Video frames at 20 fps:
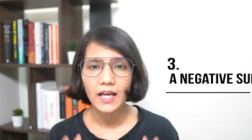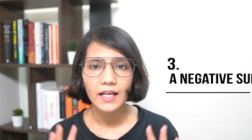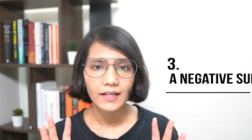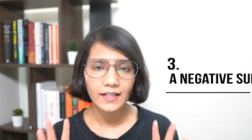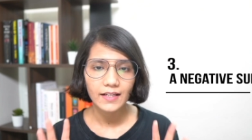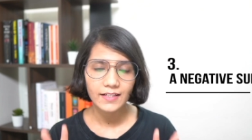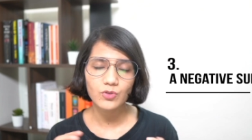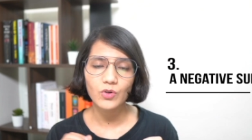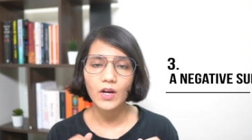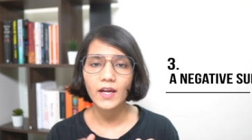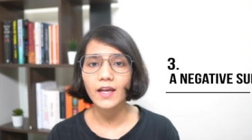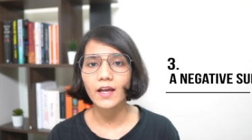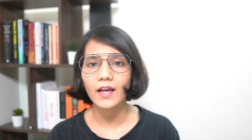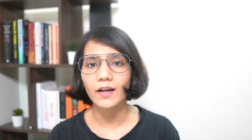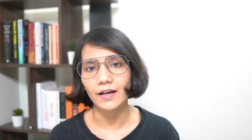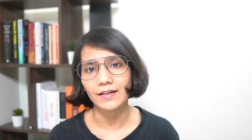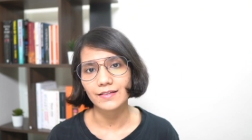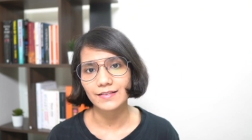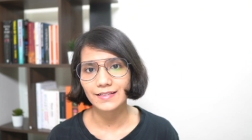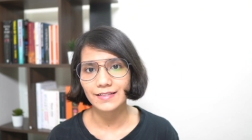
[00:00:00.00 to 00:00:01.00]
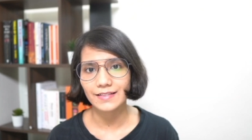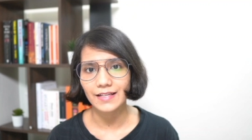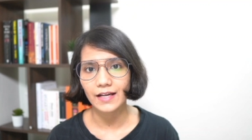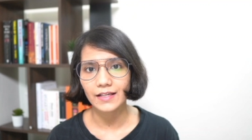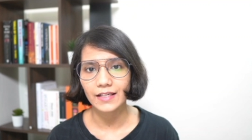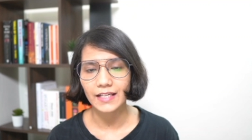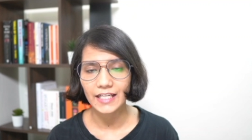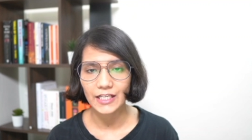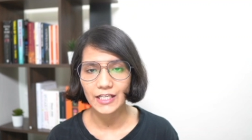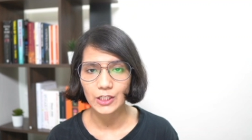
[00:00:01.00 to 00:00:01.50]
Let's try and
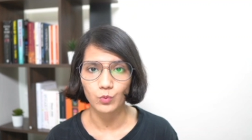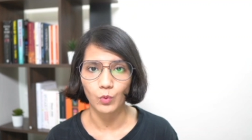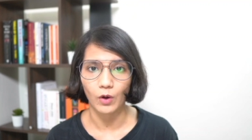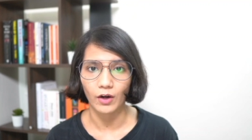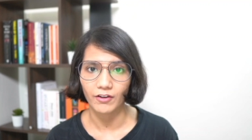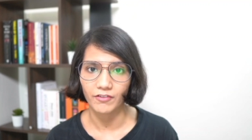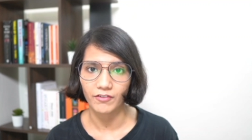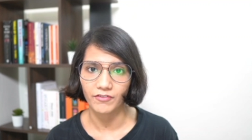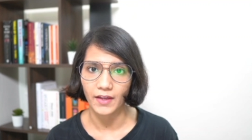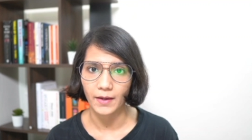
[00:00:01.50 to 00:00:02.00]
understand each one of